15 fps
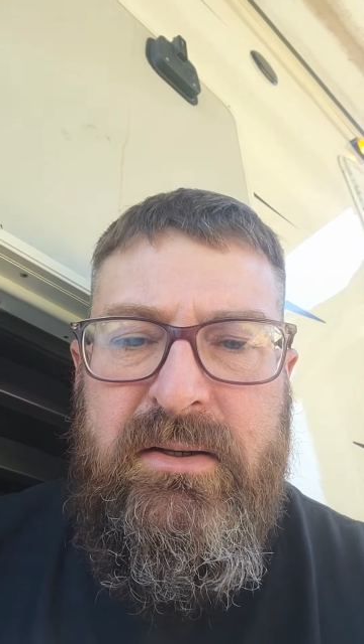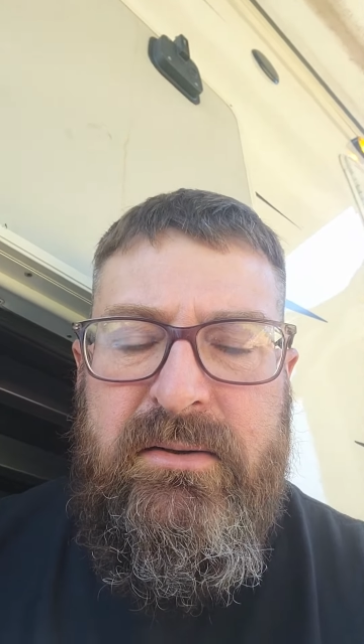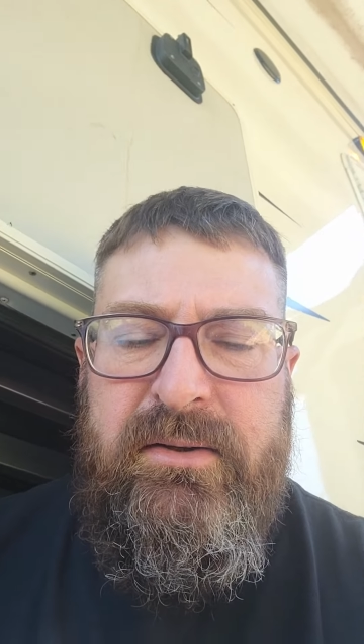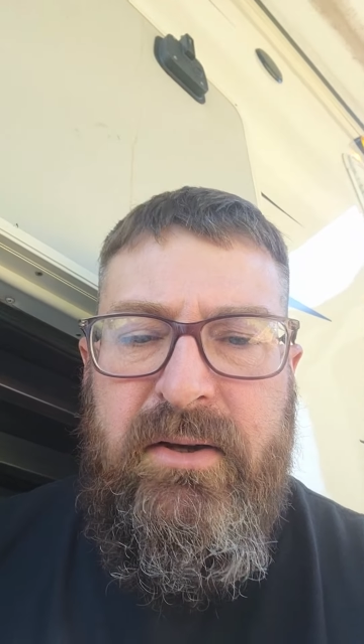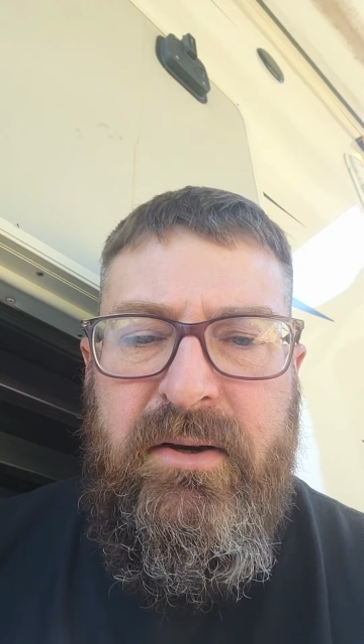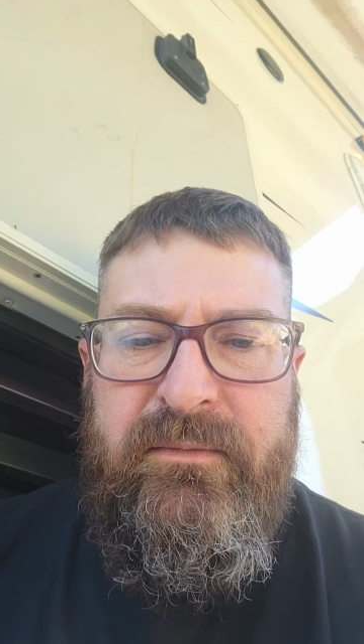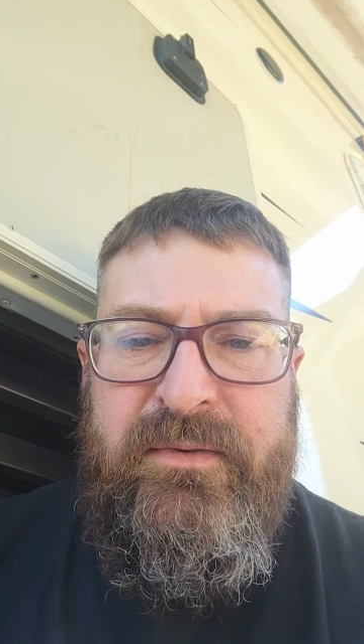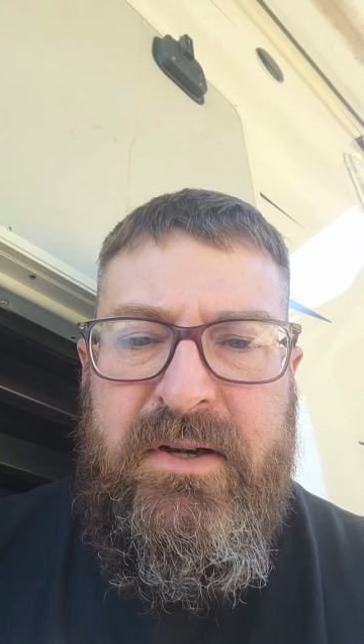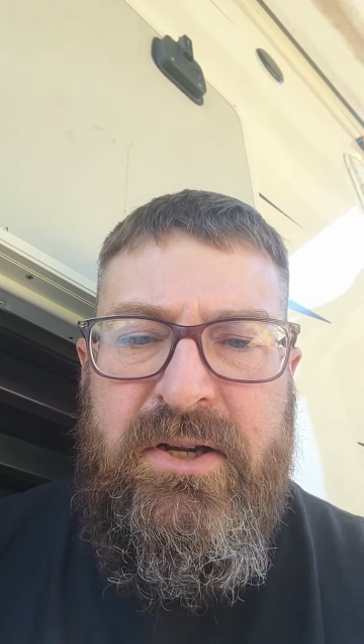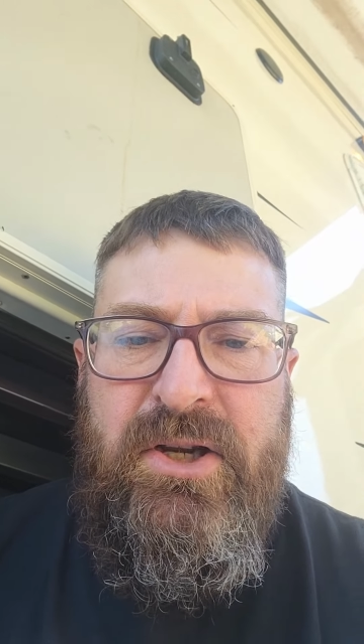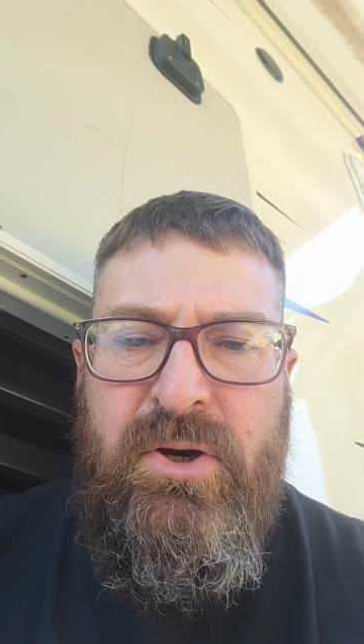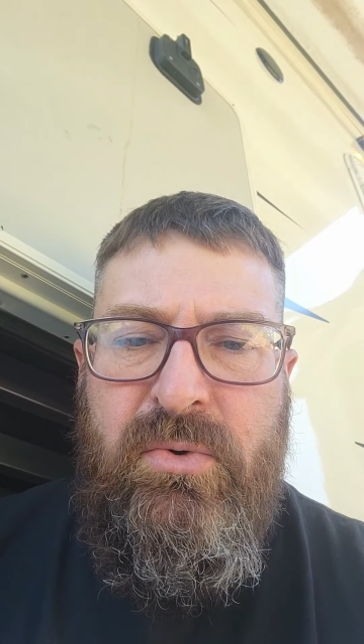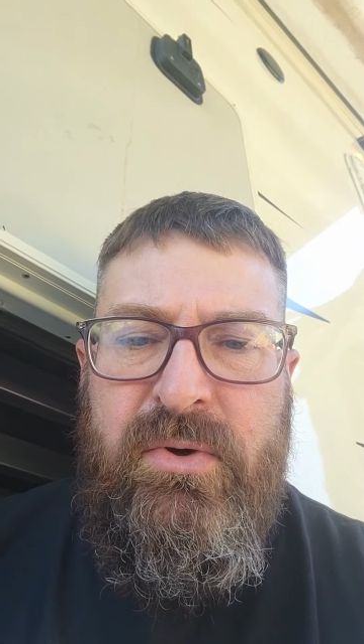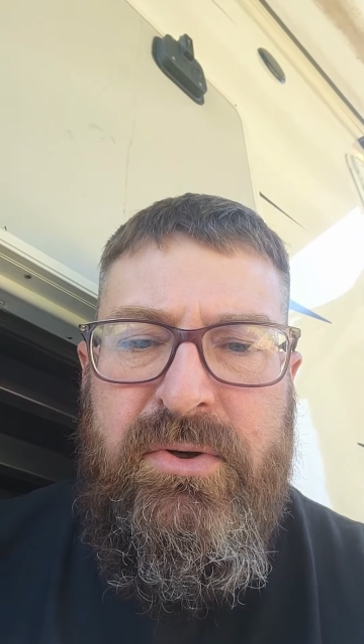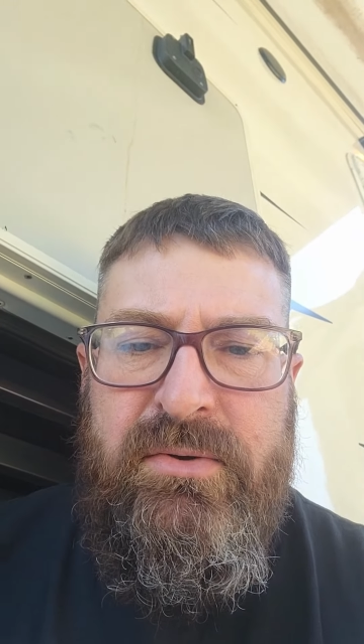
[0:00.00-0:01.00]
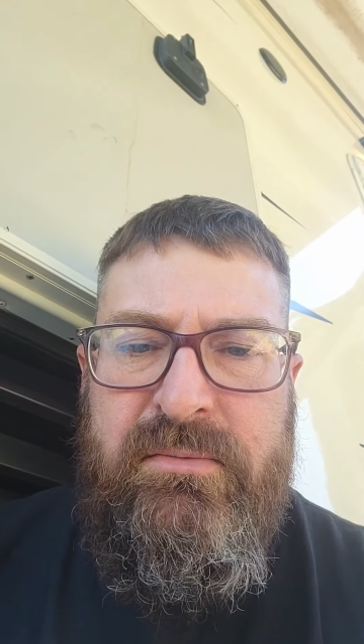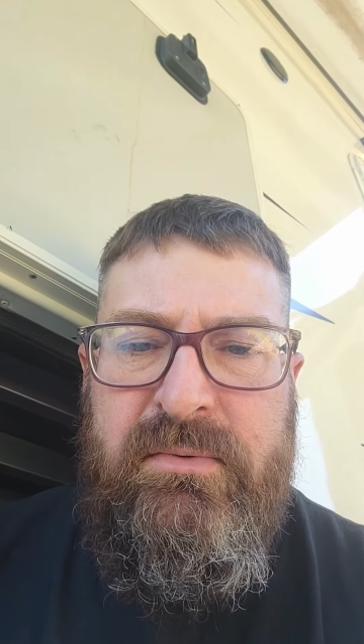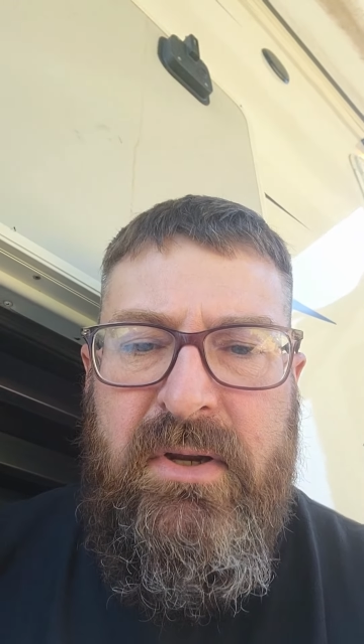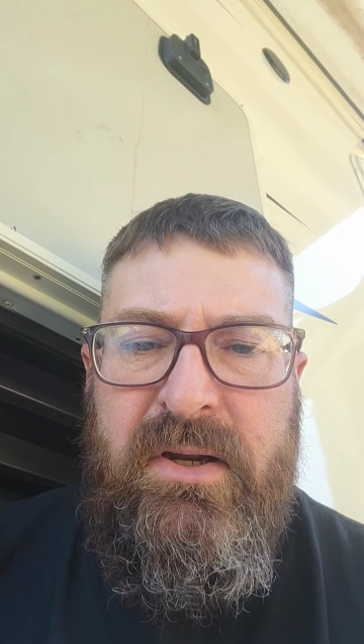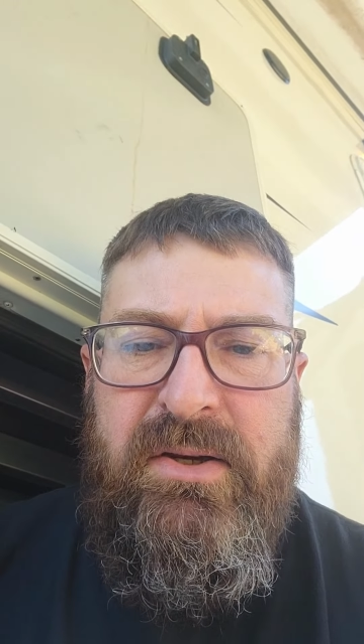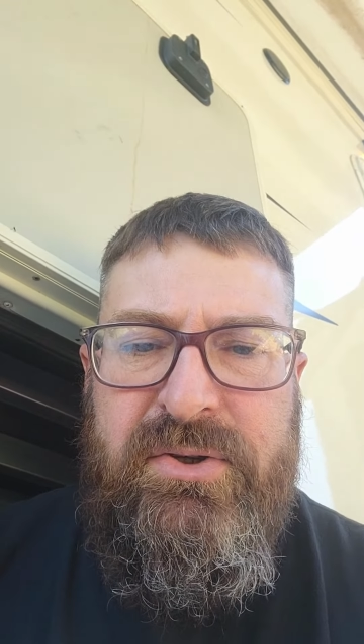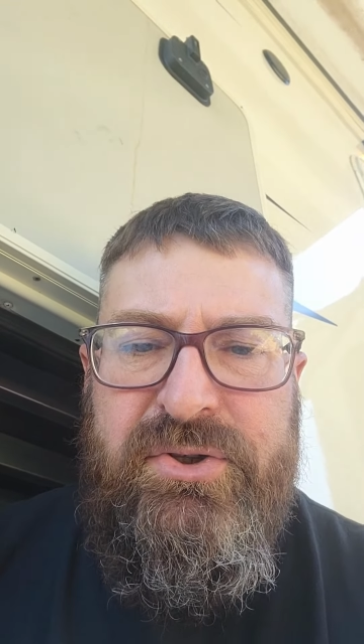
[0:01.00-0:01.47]
done a video and
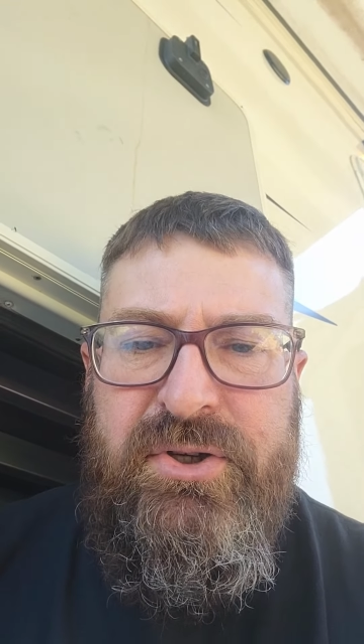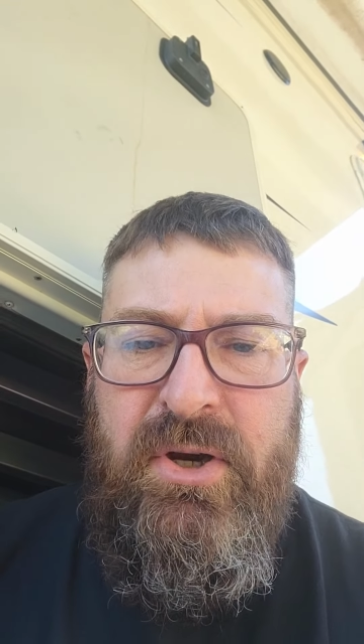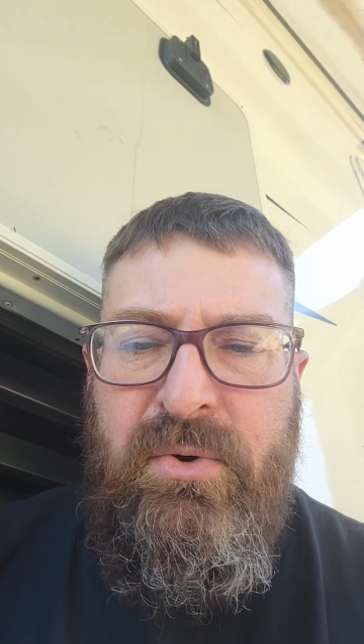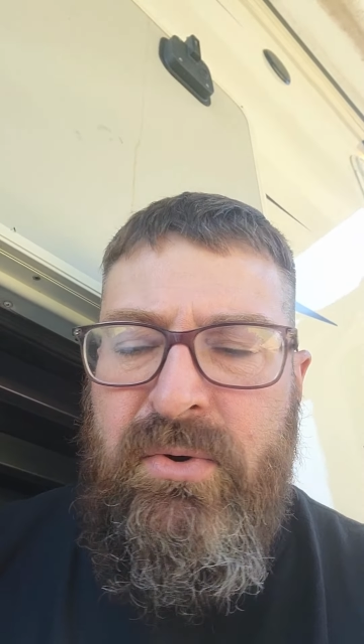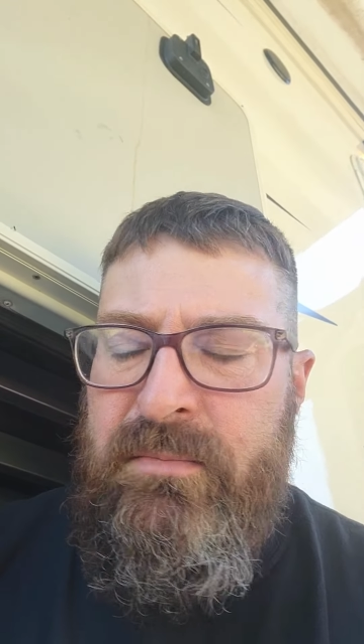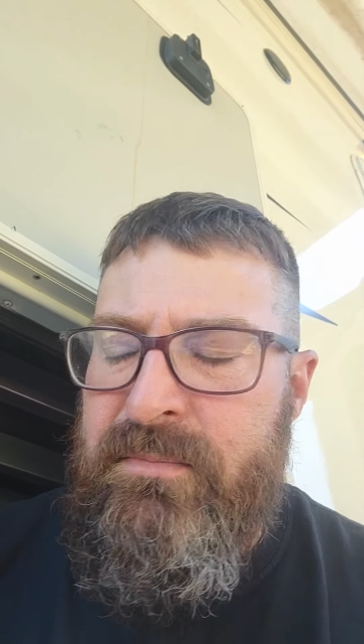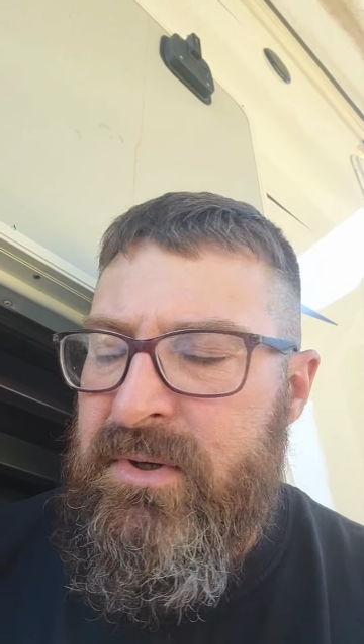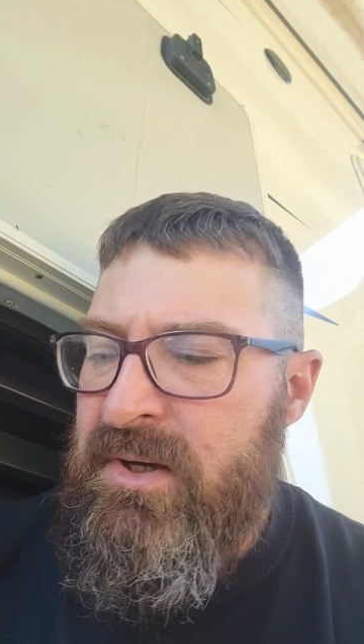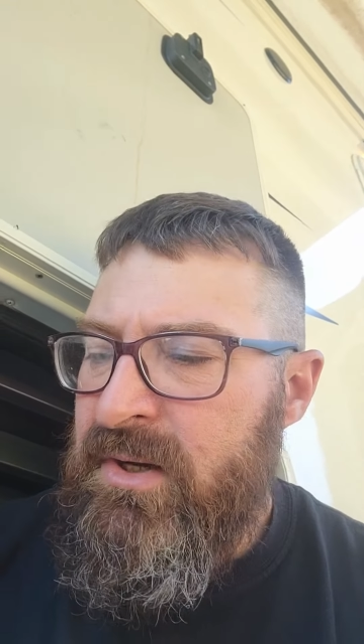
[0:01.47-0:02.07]
showed them.